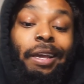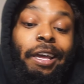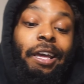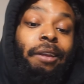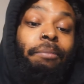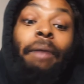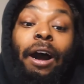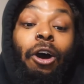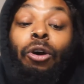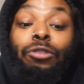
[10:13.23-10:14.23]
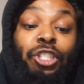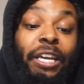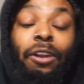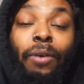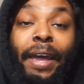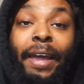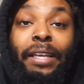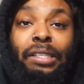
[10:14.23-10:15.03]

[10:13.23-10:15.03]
And my whole channel had